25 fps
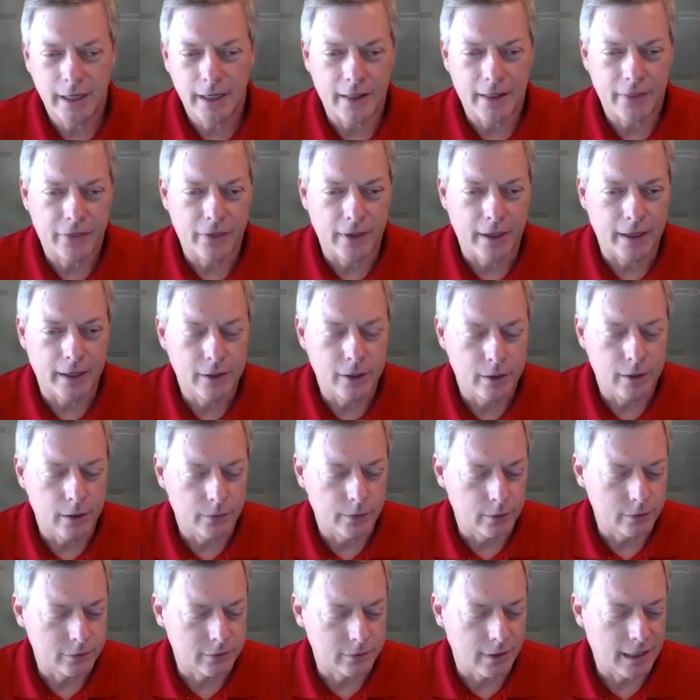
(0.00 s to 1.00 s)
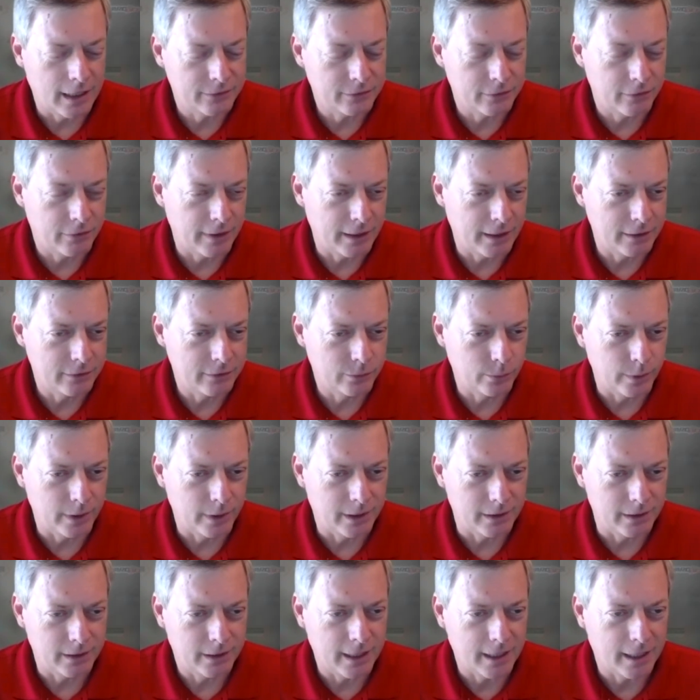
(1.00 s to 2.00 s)
And I think, you know, there's lots of things we
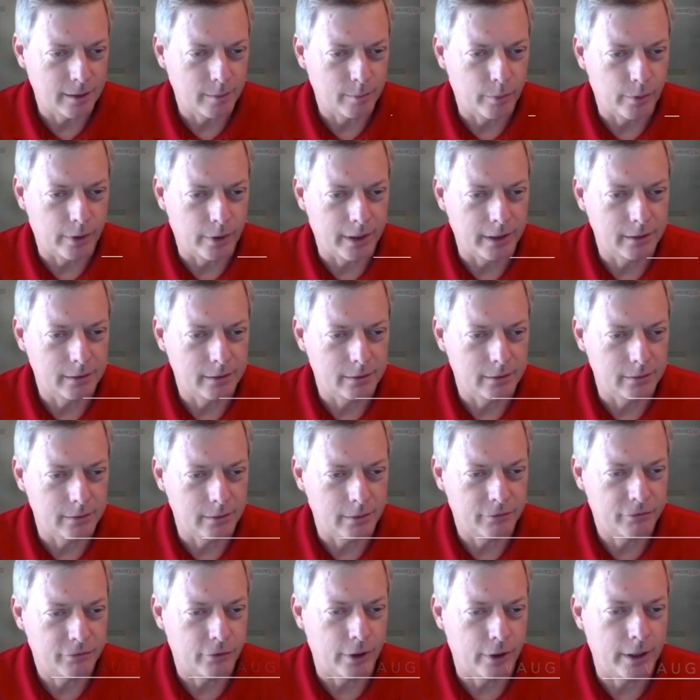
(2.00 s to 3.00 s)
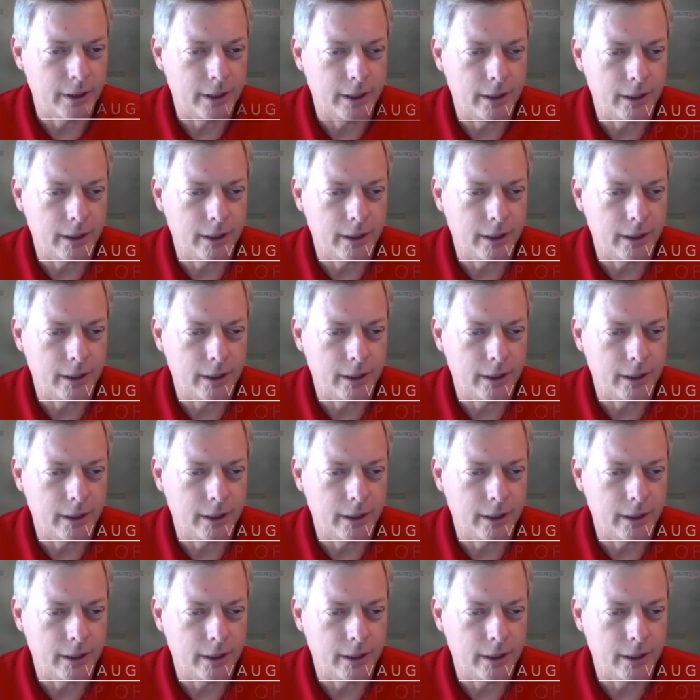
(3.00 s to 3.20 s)
can kind of bring to the front